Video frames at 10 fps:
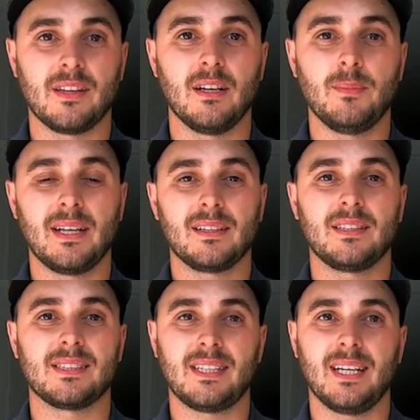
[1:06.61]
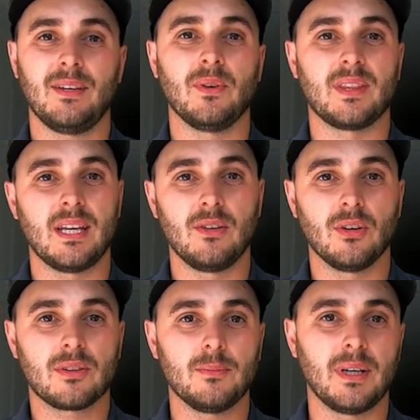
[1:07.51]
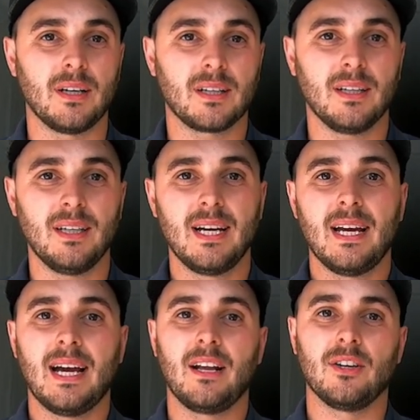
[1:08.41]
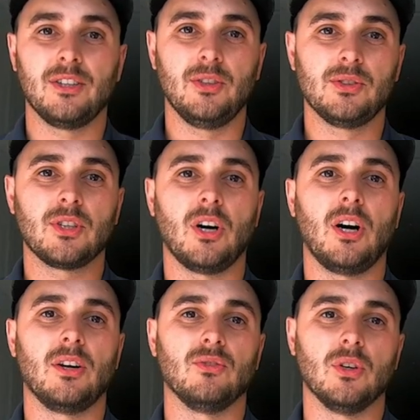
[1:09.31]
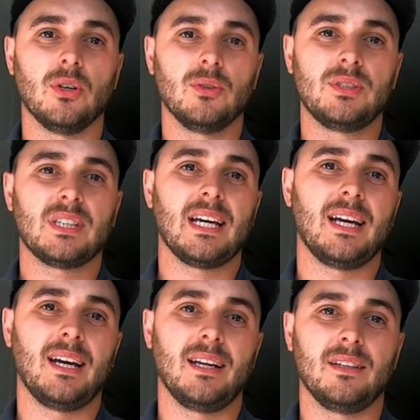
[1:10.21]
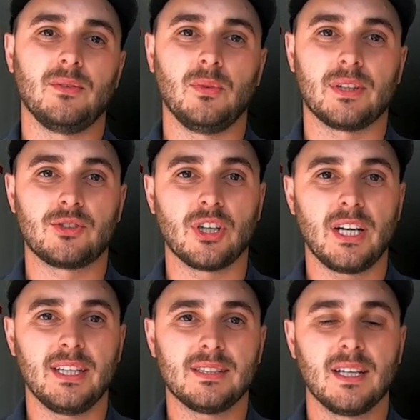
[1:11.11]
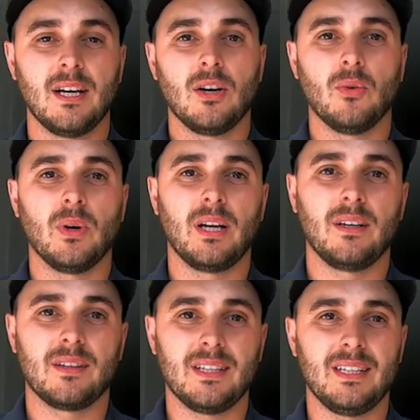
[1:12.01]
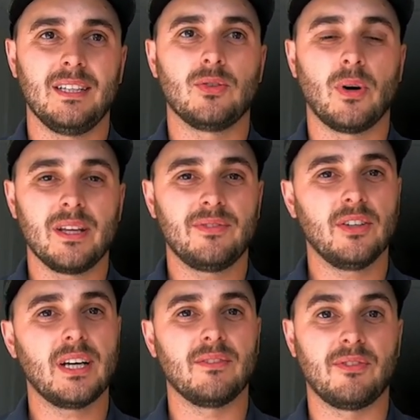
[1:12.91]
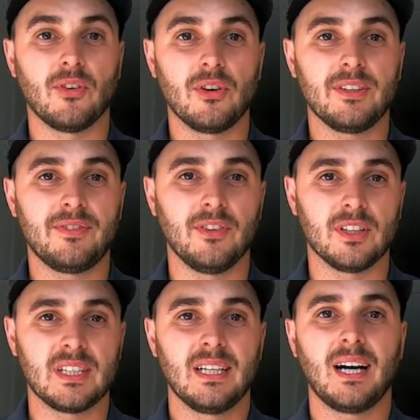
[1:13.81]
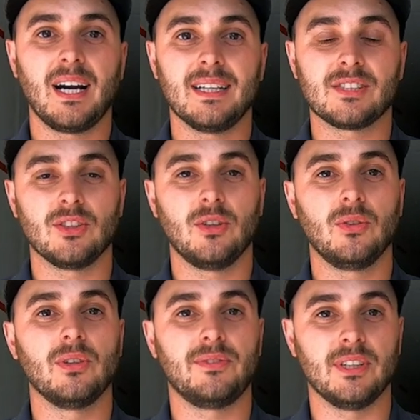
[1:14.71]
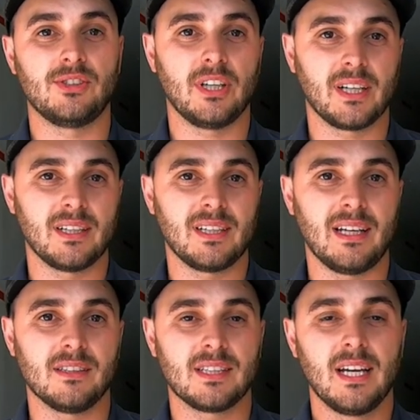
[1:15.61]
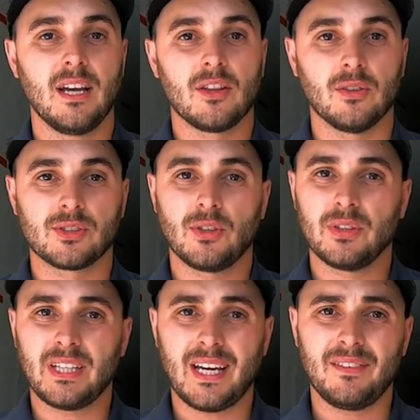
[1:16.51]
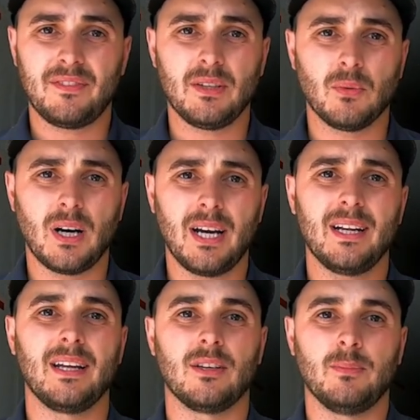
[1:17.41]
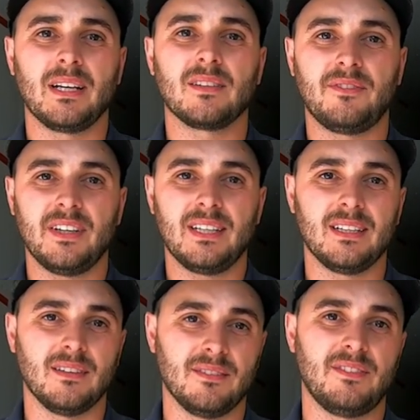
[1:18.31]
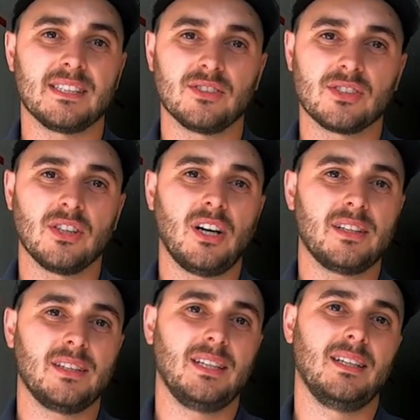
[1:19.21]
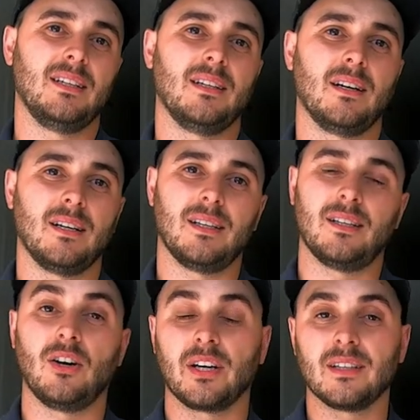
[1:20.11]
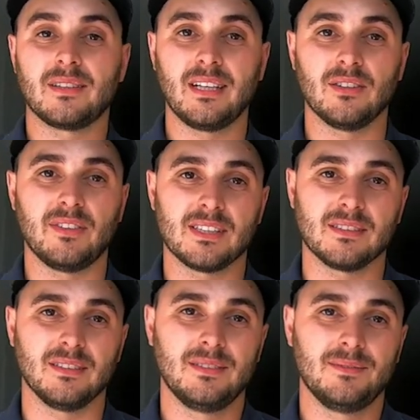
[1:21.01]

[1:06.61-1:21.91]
They're meant to stay within North America and are used on roads and with trains, where the 20-foot and 40-foot ISO refrigerated containers, those are only 8 feet wide, and they're meant to fit in a vessel slot on a container vessel.